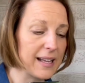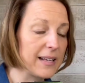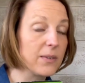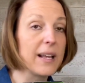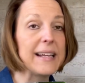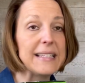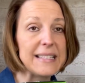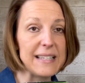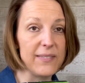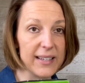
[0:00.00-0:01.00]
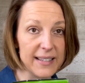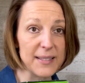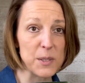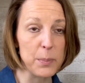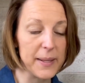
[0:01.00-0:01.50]
I don't like stevia.
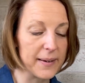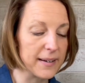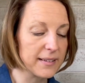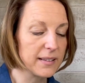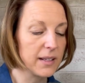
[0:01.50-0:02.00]
It's bitter.